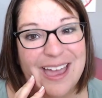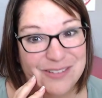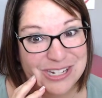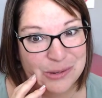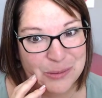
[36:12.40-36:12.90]

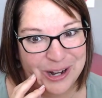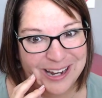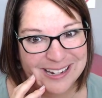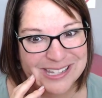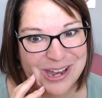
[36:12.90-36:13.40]
every single
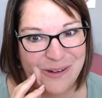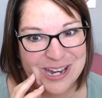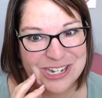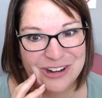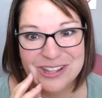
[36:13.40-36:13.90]
morning. So
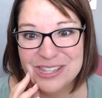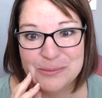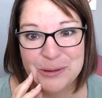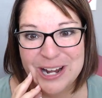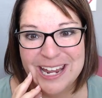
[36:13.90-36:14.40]
I started
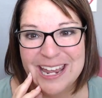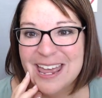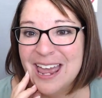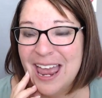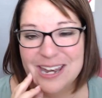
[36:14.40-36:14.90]
this morning,
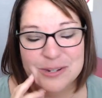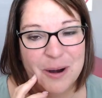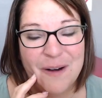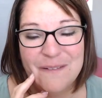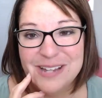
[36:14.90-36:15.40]
and
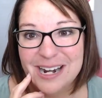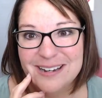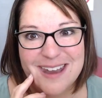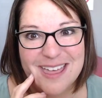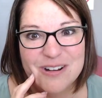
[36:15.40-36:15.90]
tomorrow I've got
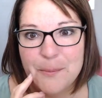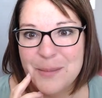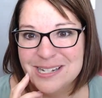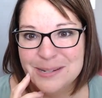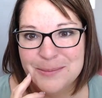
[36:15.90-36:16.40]
another
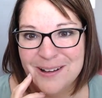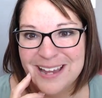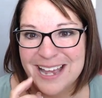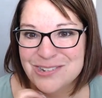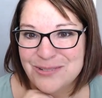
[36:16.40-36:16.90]
amazing
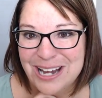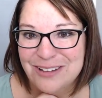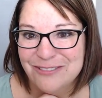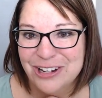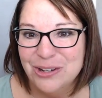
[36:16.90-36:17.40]
podcast
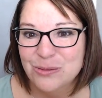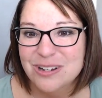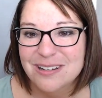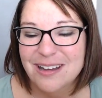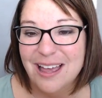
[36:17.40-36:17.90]
ready for
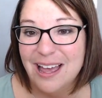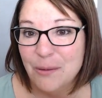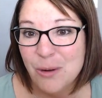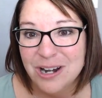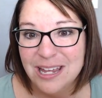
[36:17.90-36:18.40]
you.
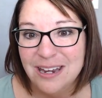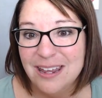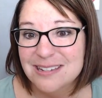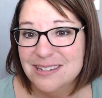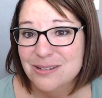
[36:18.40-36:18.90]
I
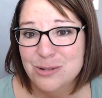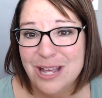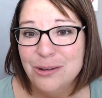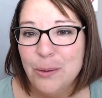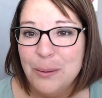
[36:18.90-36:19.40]
wanted to
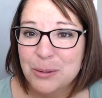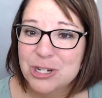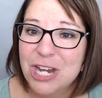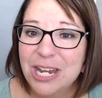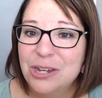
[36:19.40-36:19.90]
tell you I
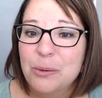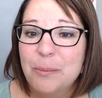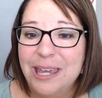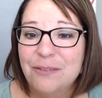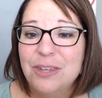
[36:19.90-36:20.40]
appreciate you
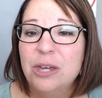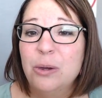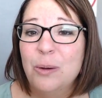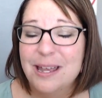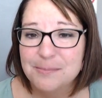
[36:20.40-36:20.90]
by giving
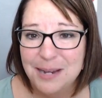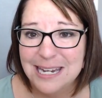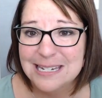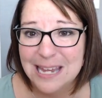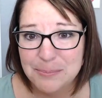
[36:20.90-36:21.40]
you as
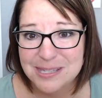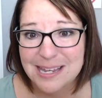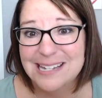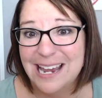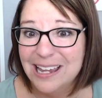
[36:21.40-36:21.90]
many
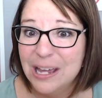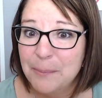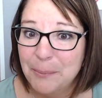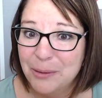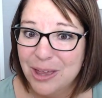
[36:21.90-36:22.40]
tips as I could
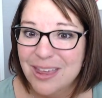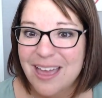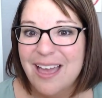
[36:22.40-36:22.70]
come up with